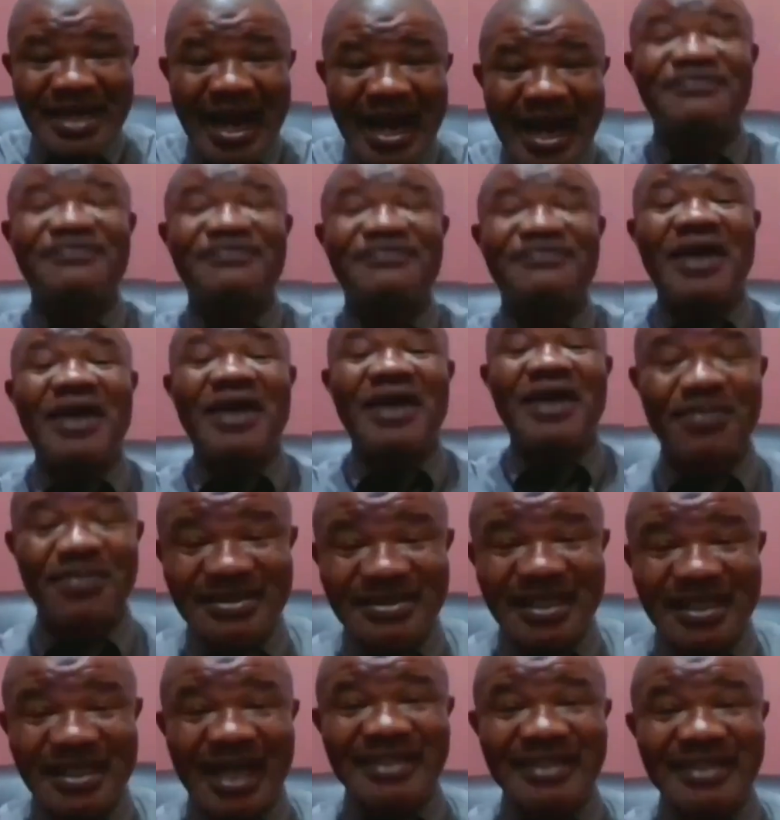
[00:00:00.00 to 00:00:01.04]
that develop
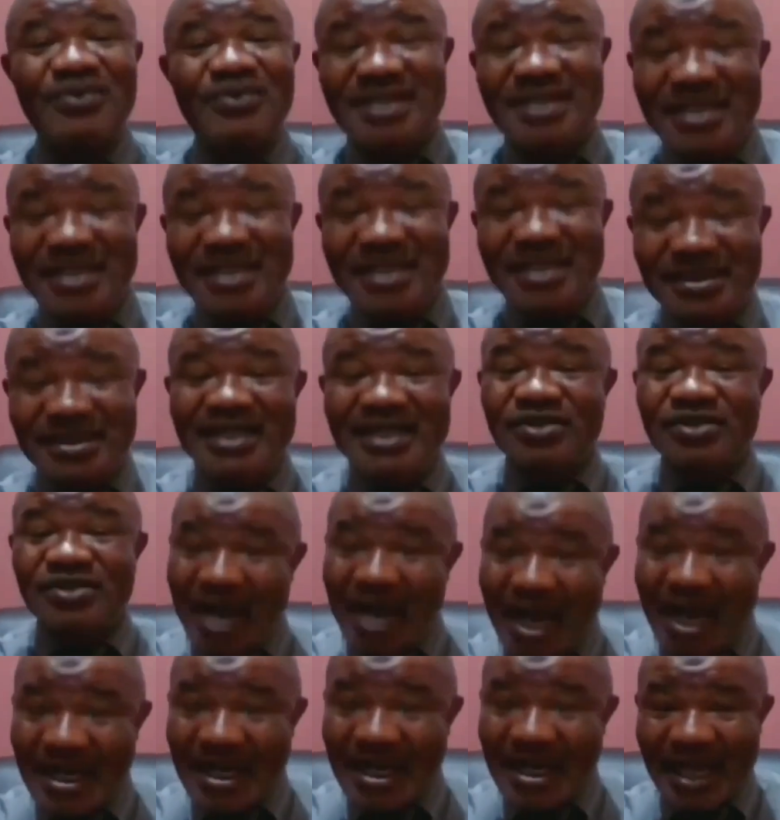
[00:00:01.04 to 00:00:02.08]
cancer and those things say it's
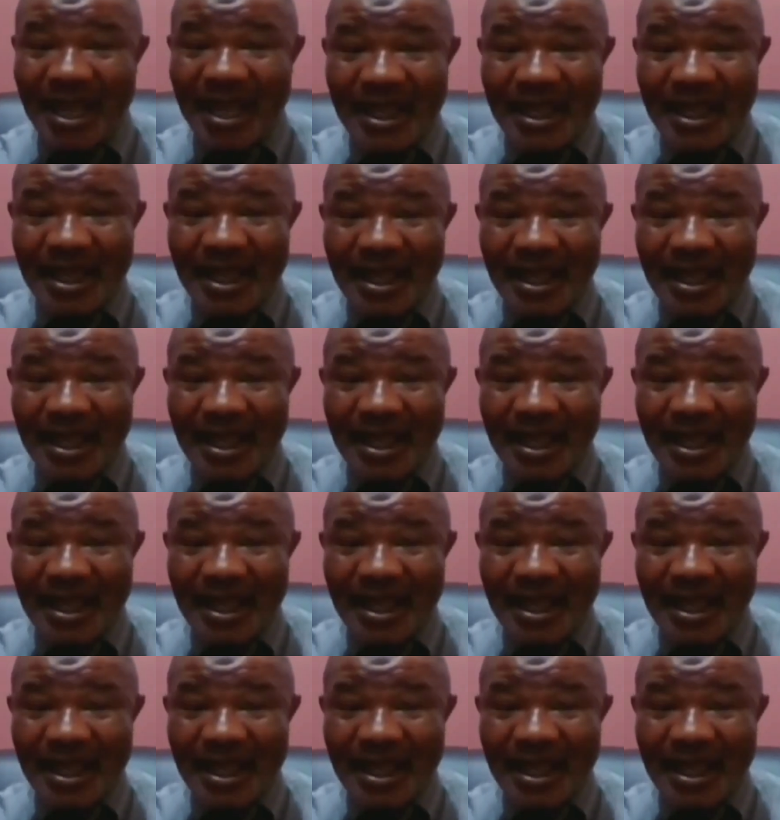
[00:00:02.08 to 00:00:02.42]
not cancer.